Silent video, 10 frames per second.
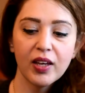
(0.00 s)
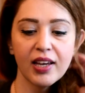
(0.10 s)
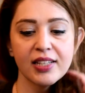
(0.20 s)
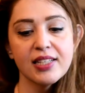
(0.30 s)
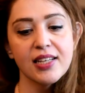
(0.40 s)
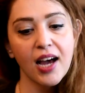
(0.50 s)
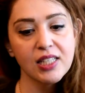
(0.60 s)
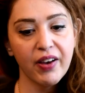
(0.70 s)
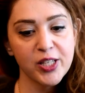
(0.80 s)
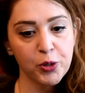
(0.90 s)
it
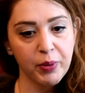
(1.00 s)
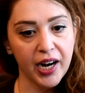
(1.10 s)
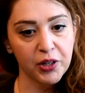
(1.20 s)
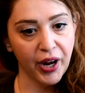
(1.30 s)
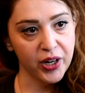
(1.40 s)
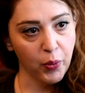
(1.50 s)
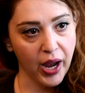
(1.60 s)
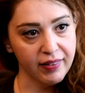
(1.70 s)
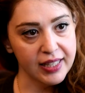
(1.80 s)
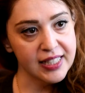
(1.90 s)
detoxifies your body right
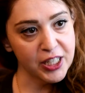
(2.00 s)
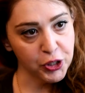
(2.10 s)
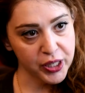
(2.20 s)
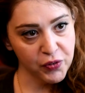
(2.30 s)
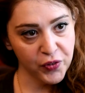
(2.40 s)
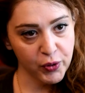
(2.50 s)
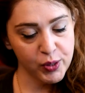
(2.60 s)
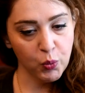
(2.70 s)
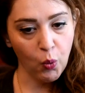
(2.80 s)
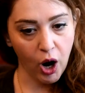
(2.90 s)
away. Like citrus
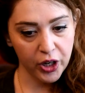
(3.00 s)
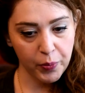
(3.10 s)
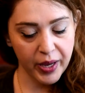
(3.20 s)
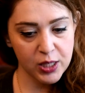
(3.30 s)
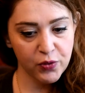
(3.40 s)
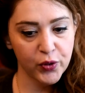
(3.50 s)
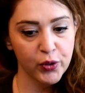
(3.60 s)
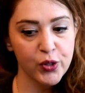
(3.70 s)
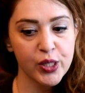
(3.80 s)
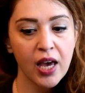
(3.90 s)
foods, water-based
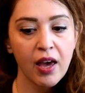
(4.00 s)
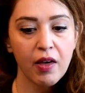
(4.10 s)
foods,